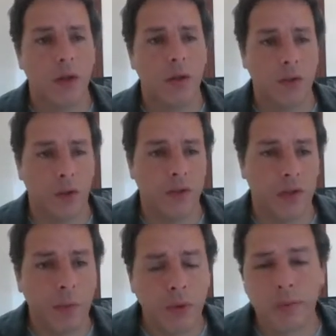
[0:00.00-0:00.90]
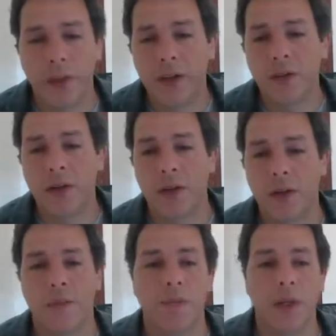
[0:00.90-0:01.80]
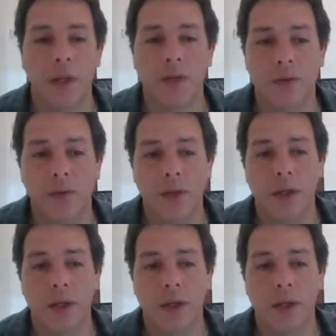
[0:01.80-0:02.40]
So the sample space here is